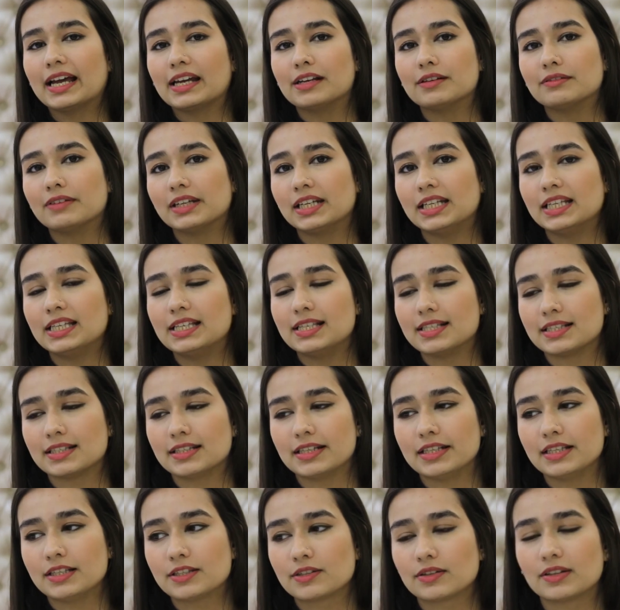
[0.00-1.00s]
and very
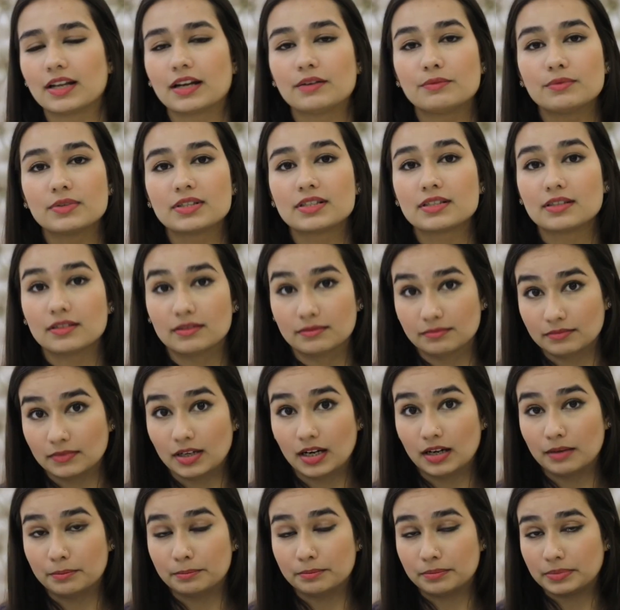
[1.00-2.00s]
easily, so that was
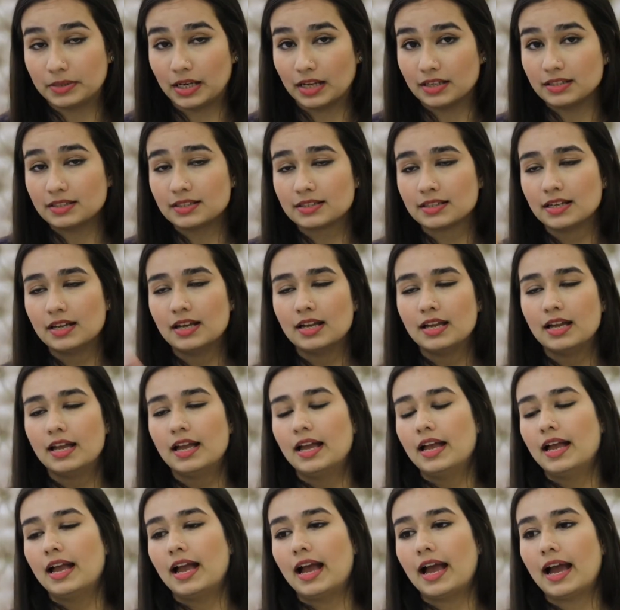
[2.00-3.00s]
a plus.
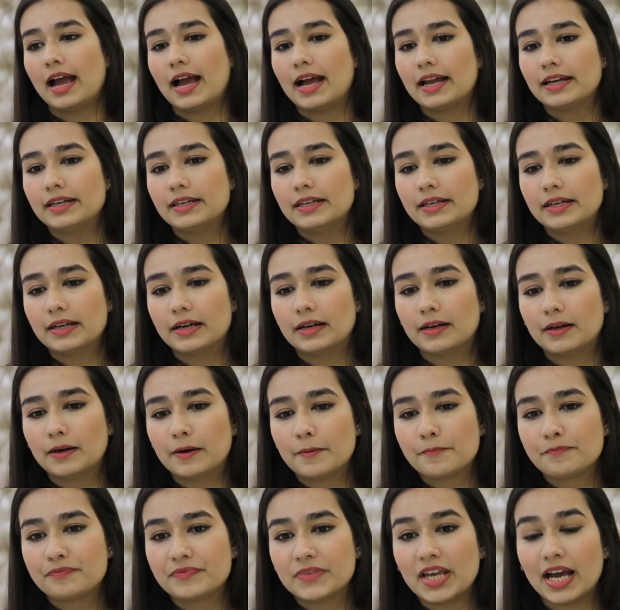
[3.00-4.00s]
And
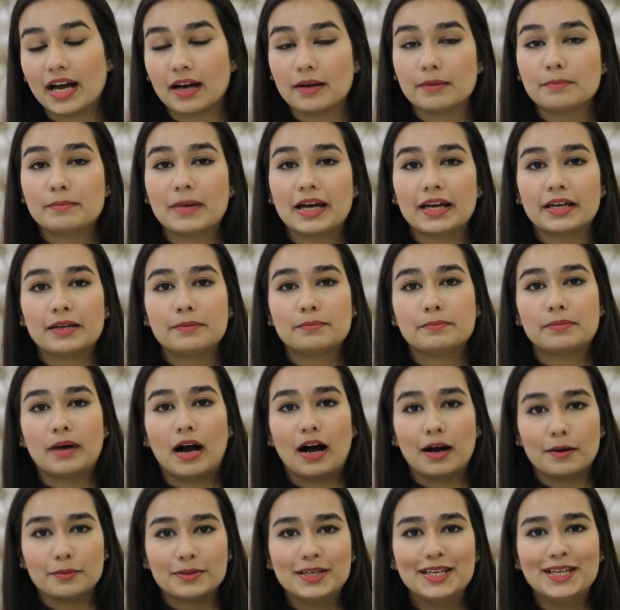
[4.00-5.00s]
yeah, my
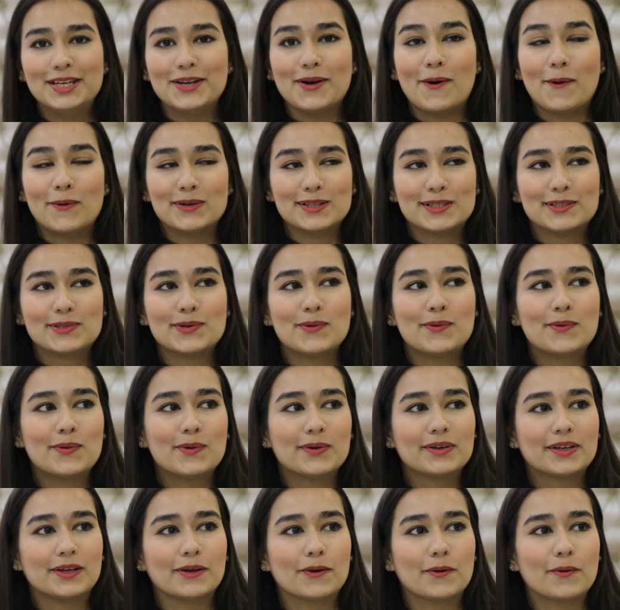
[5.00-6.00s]
bhabhi
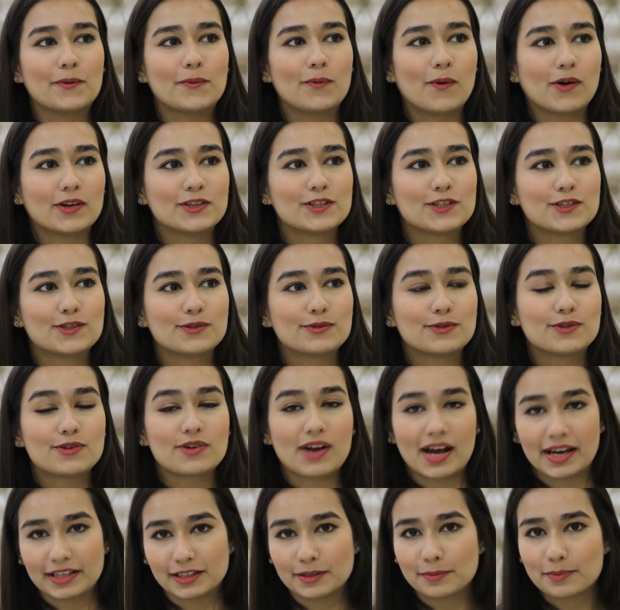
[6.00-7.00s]
also, you know, wants to
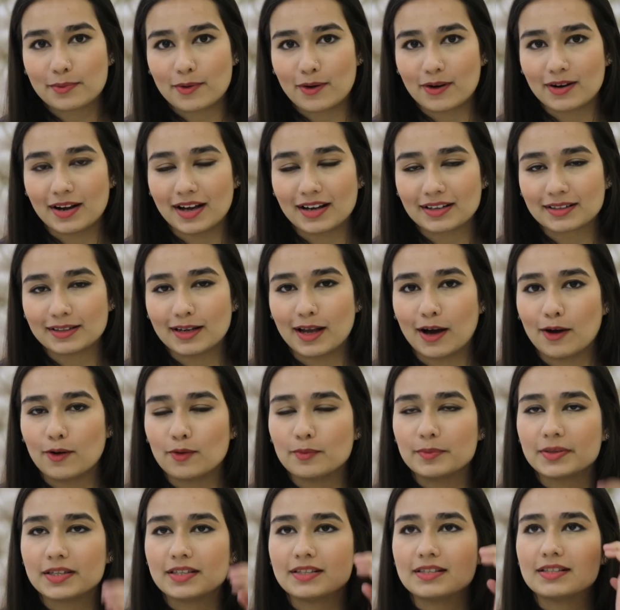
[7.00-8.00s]
try the product
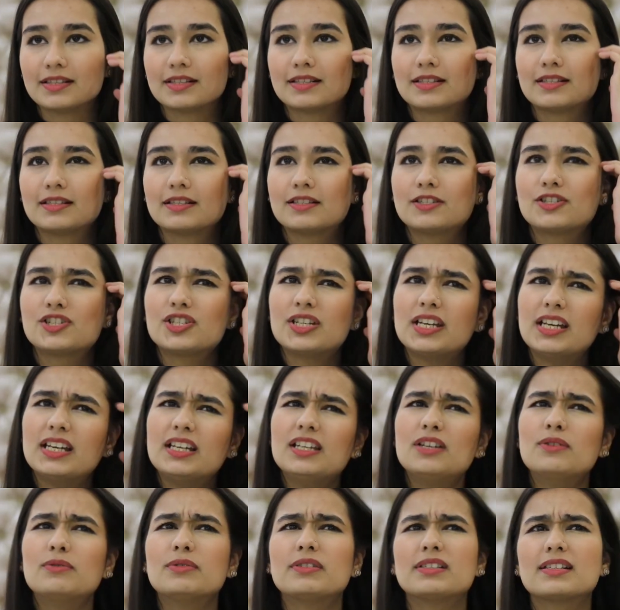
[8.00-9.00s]
now, because
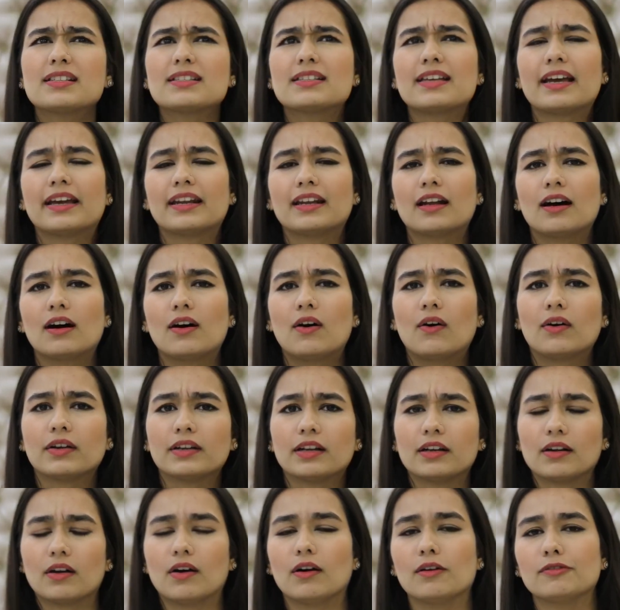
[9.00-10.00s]
she uses henna on
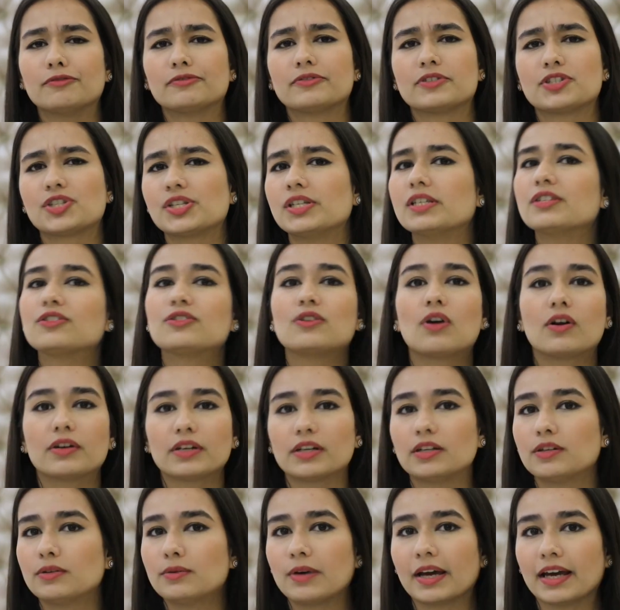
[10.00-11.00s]
and off. She's not
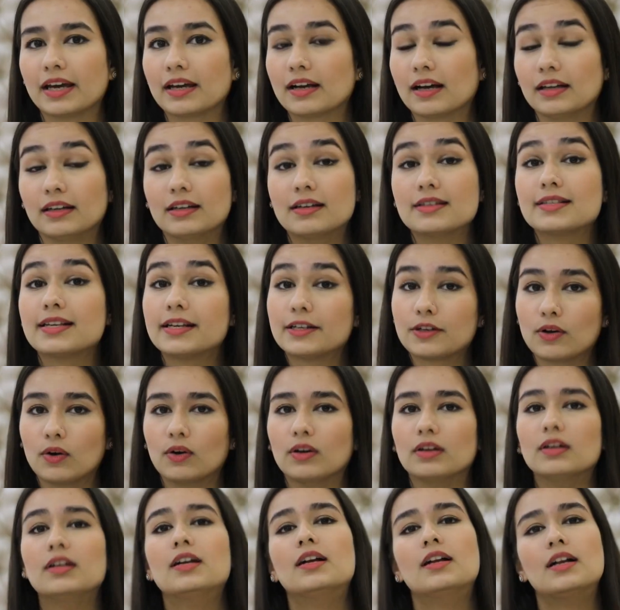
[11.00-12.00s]
into hair colors at
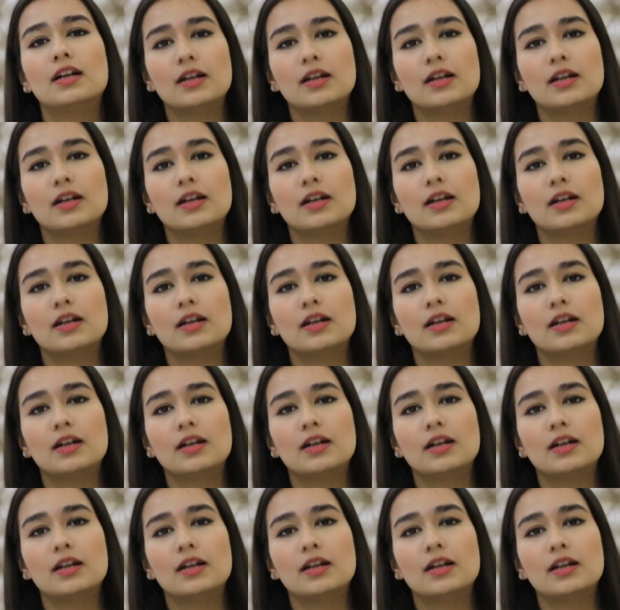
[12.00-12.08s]
all